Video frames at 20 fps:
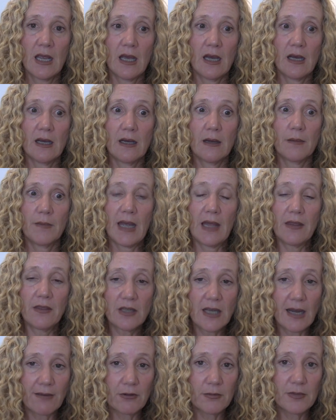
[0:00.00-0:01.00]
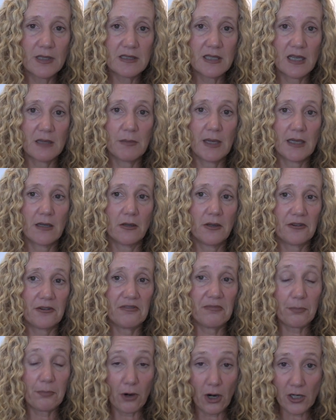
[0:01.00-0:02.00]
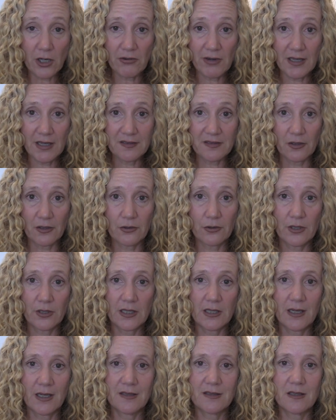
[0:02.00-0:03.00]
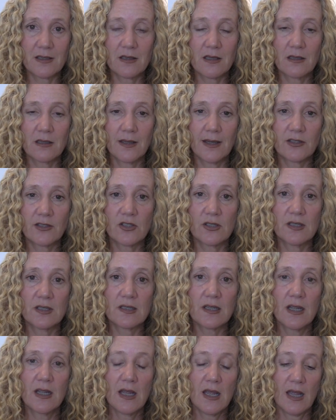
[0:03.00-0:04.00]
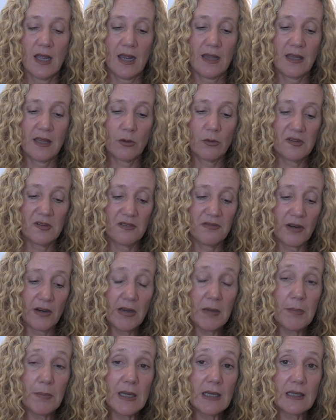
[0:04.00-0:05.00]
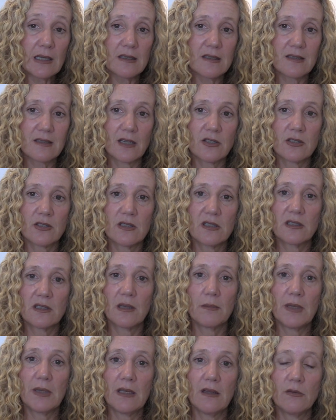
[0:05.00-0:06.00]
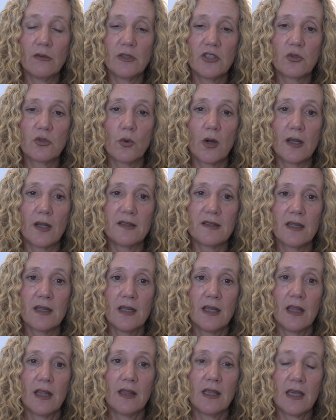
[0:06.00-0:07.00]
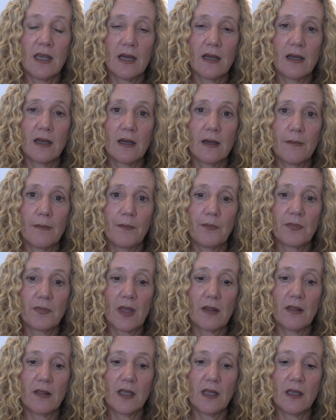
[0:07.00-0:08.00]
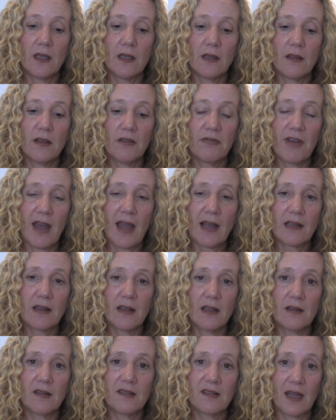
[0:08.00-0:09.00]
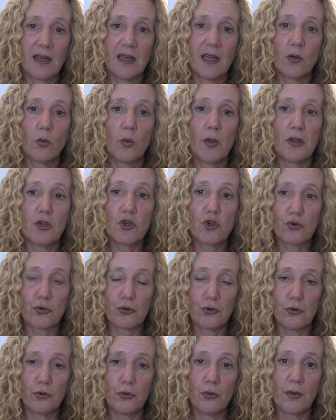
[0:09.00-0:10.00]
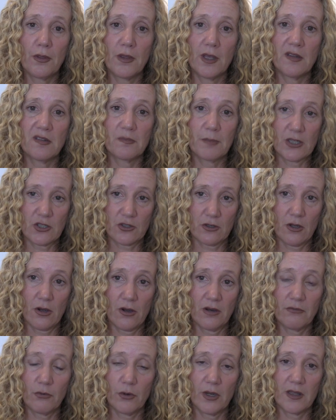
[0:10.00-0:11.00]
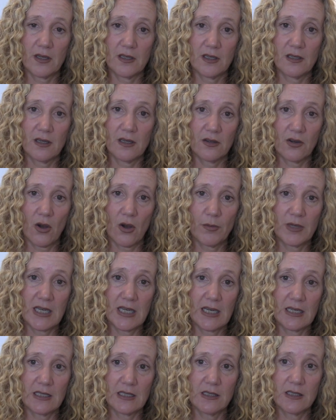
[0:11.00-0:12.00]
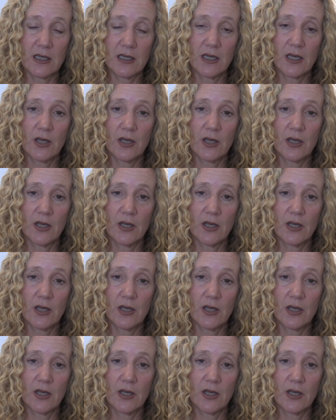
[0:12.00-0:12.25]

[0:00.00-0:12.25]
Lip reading: and the government had made a lot of progress on organizing the elections. And there was a very big concession to Kabila, which was the fact that SADC withdrew the special envoy that had nominated